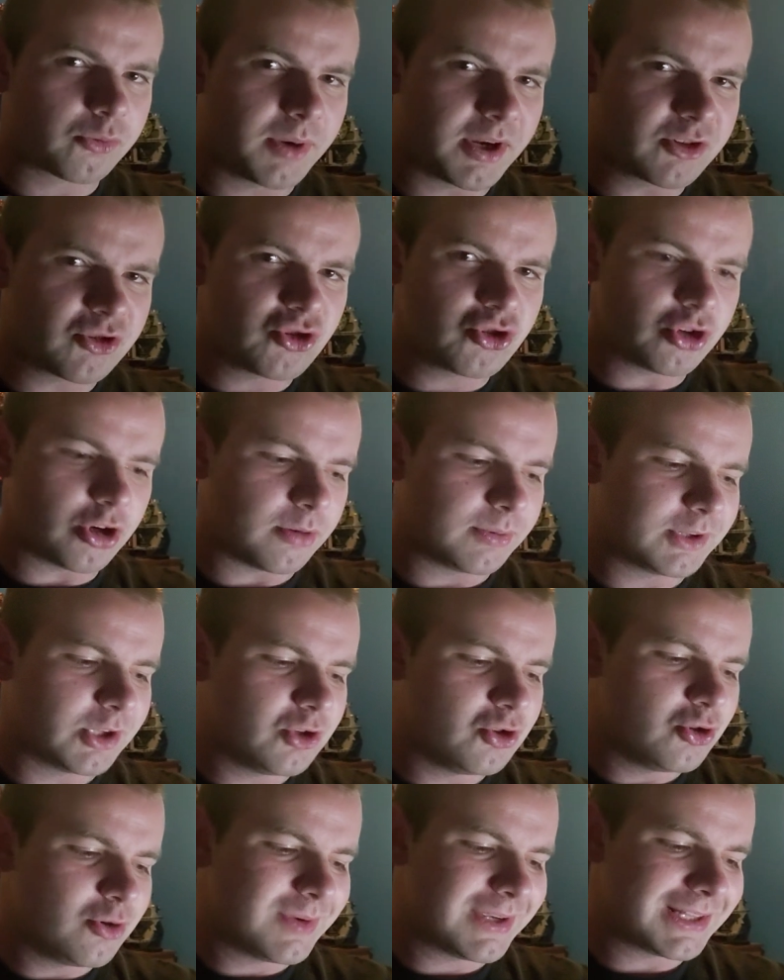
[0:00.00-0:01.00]
we actually start with the
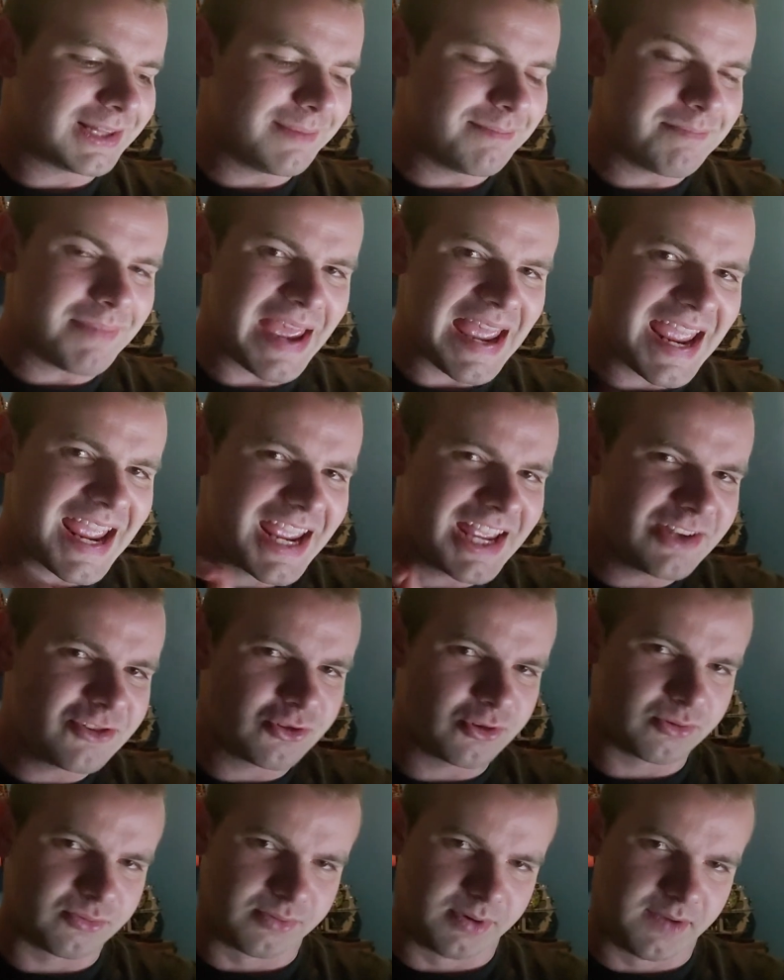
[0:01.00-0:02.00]
New England
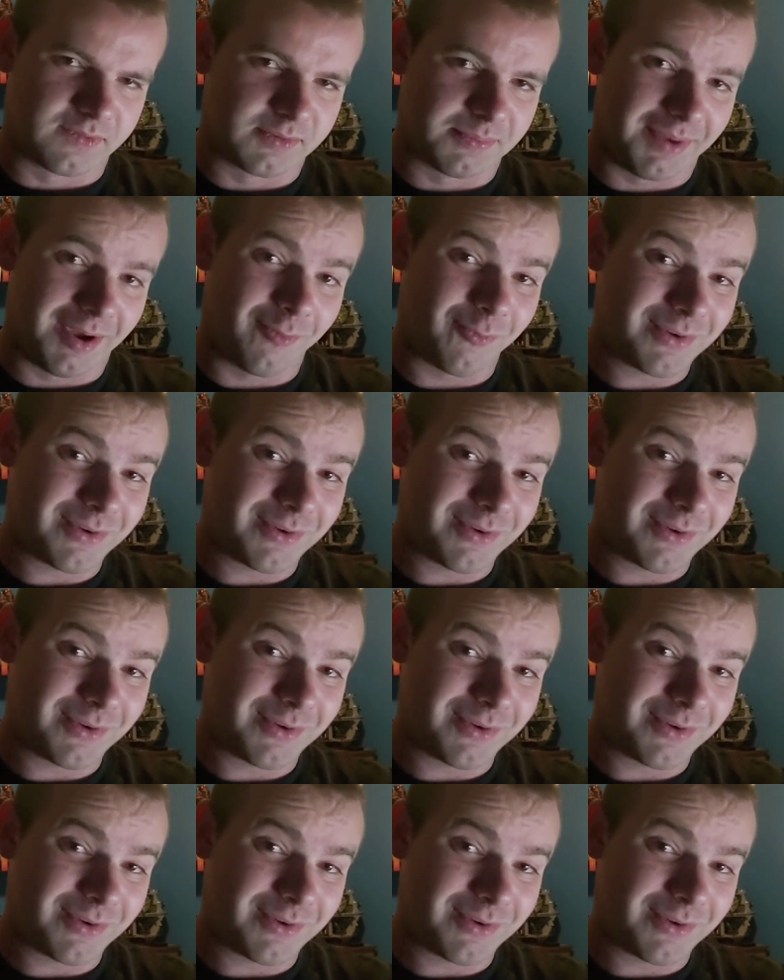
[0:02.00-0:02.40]
Patriots right off the bat.